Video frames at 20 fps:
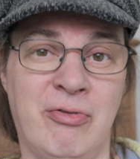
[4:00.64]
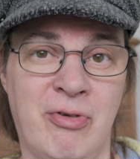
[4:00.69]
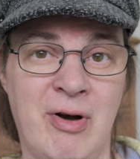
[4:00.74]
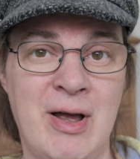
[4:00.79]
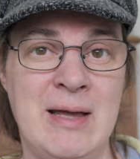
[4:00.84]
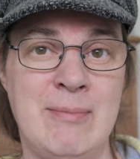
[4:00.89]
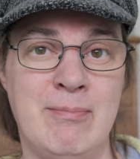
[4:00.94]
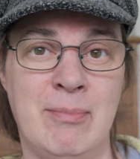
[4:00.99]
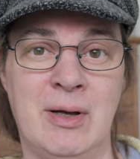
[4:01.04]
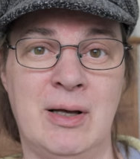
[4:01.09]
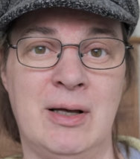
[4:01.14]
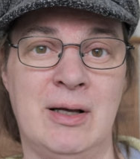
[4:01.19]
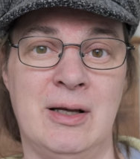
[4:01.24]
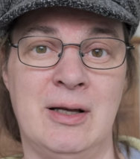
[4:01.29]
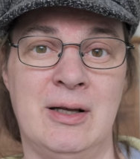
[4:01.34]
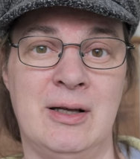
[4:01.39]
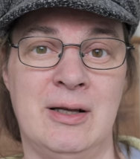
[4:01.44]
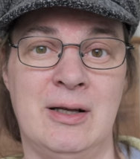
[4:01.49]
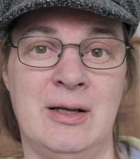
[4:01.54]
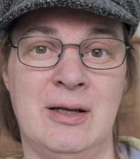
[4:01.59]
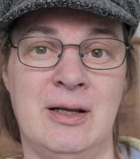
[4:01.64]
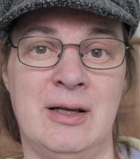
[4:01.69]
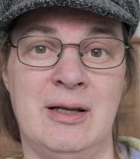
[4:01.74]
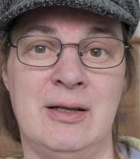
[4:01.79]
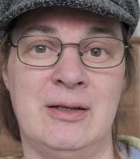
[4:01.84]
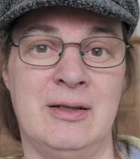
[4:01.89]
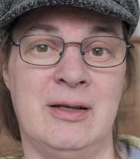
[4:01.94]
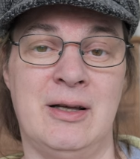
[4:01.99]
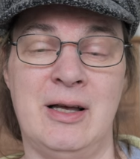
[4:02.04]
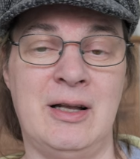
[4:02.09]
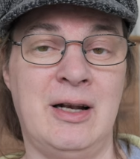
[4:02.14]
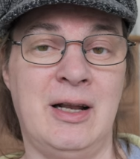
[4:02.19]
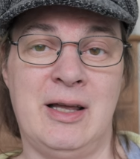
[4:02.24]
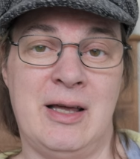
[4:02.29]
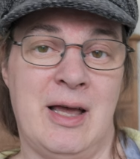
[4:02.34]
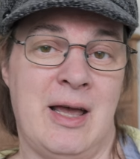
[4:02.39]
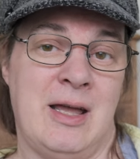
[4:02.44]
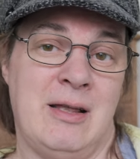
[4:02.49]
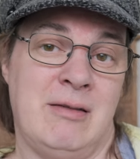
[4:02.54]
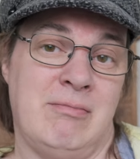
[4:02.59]
frame. And
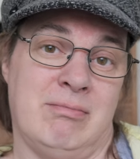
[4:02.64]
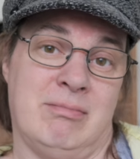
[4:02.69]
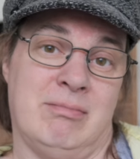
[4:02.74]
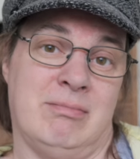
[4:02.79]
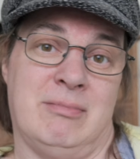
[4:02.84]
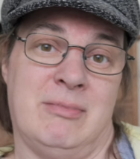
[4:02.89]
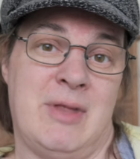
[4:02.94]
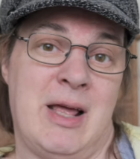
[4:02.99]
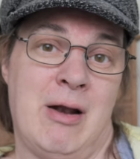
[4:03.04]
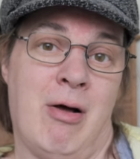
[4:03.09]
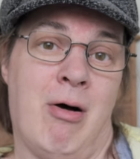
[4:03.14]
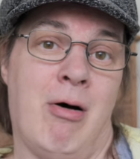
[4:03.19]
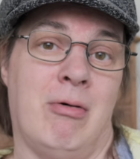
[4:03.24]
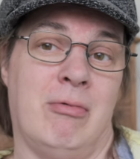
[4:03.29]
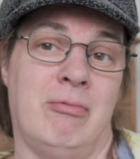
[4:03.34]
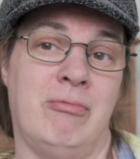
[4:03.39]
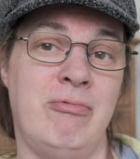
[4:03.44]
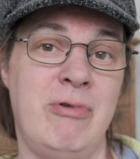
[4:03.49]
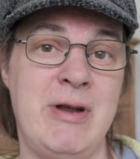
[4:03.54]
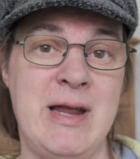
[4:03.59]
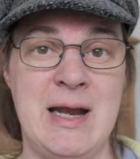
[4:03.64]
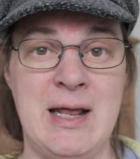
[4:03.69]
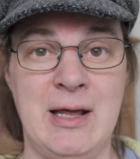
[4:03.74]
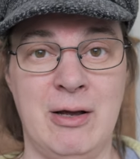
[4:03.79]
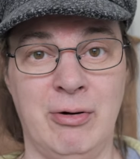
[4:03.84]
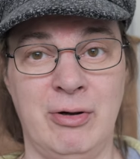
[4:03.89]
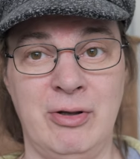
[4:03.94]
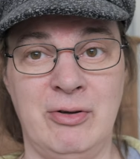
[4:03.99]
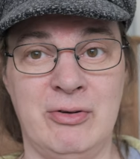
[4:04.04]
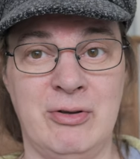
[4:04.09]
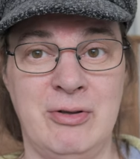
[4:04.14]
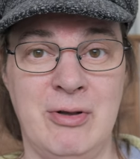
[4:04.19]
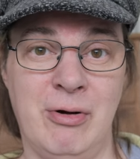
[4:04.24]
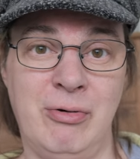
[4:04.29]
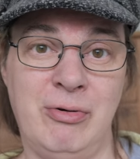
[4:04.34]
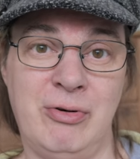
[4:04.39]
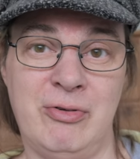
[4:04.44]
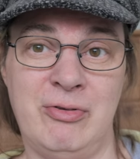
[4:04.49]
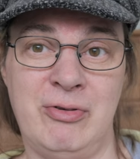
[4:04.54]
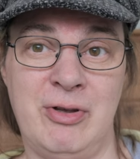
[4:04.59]
again, they're not really going to
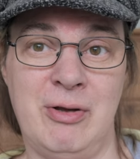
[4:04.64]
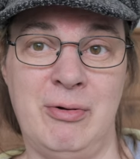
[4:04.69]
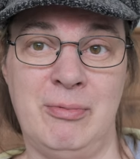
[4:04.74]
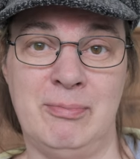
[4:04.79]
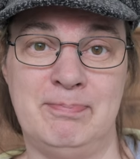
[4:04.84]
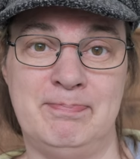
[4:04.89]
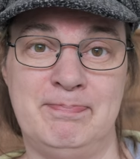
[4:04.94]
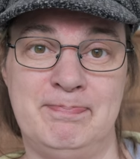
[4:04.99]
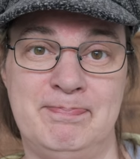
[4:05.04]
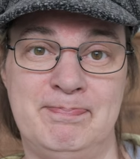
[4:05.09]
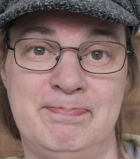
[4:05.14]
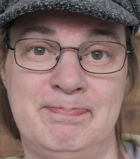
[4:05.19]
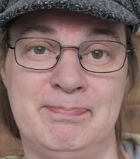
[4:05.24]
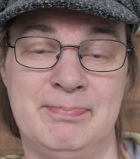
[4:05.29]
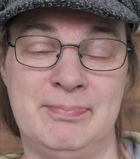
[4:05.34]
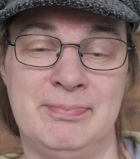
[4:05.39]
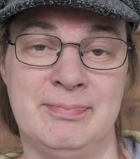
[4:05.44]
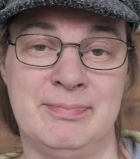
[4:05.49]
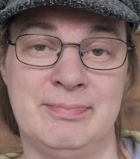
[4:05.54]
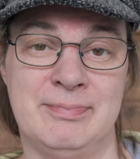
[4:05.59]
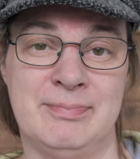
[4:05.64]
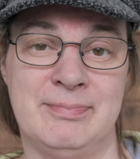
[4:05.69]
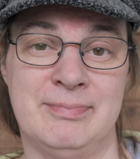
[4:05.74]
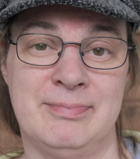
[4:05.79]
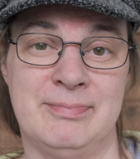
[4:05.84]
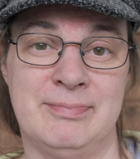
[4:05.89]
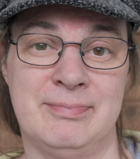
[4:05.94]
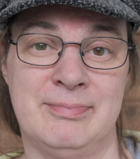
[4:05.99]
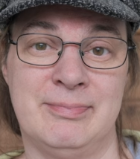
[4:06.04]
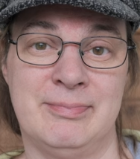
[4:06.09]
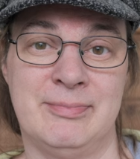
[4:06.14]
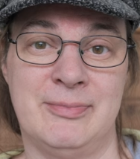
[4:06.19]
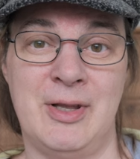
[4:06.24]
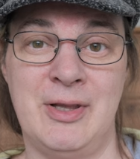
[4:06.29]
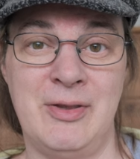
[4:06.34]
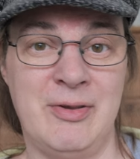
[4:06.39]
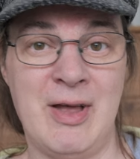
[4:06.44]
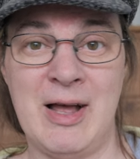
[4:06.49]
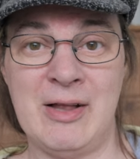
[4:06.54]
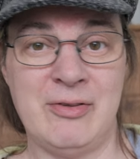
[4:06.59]
notice you.
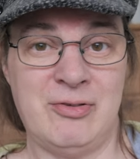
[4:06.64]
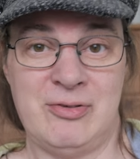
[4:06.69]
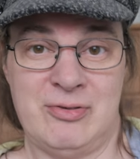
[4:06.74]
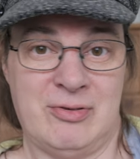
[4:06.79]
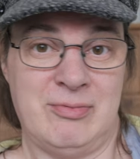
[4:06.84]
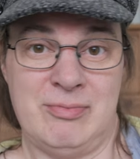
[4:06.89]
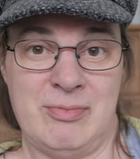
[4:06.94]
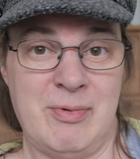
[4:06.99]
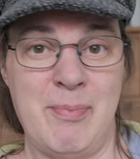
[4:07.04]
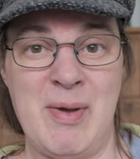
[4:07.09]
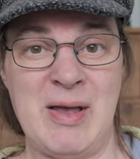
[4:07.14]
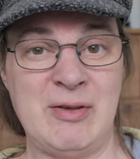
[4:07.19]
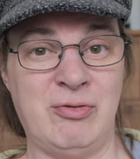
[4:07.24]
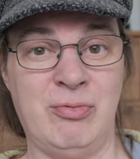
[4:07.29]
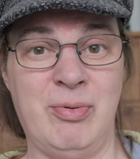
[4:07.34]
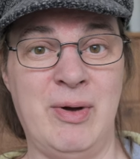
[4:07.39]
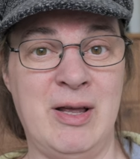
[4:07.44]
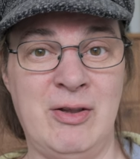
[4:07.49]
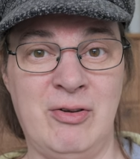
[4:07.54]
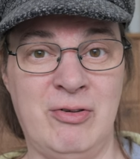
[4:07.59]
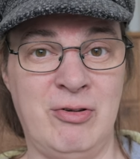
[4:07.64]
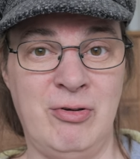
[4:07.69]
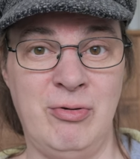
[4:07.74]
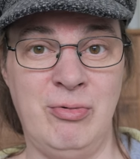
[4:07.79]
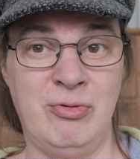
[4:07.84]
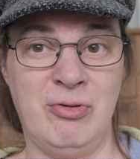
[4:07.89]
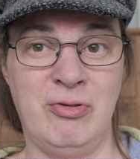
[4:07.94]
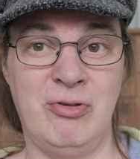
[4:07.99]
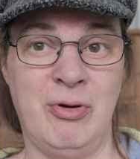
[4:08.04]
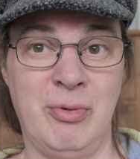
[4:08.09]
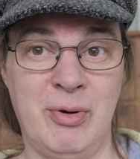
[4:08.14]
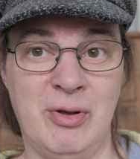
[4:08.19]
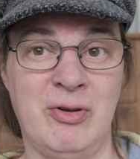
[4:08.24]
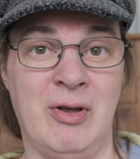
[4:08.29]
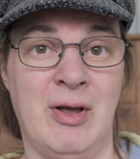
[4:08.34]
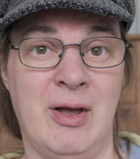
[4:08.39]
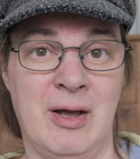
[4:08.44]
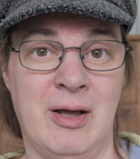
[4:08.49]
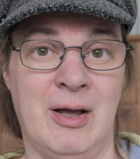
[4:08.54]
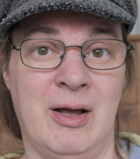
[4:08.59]
And that's the best way to, to do it
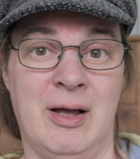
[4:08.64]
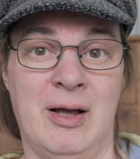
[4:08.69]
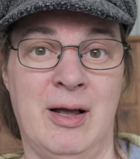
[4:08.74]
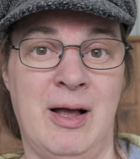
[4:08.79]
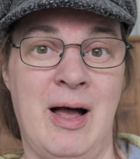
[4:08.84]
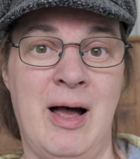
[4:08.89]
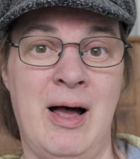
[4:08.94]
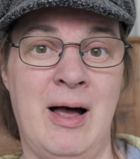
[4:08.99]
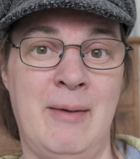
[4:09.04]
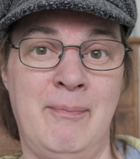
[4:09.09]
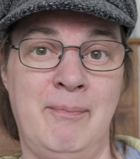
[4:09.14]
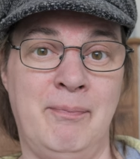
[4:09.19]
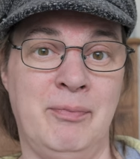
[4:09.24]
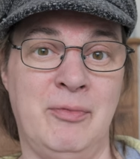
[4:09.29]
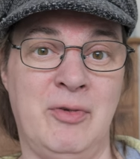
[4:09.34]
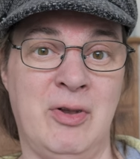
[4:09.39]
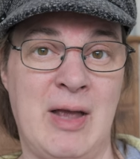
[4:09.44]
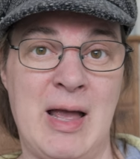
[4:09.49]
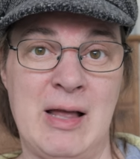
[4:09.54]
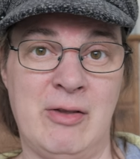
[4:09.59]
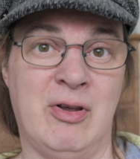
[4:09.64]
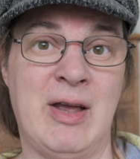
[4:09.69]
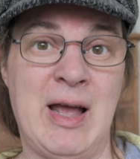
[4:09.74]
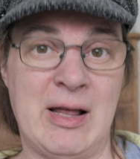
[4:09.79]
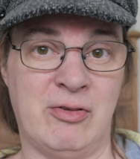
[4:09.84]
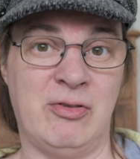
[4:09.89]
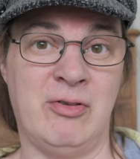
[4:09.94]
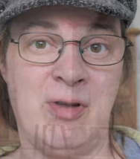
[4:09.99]
um, to get to get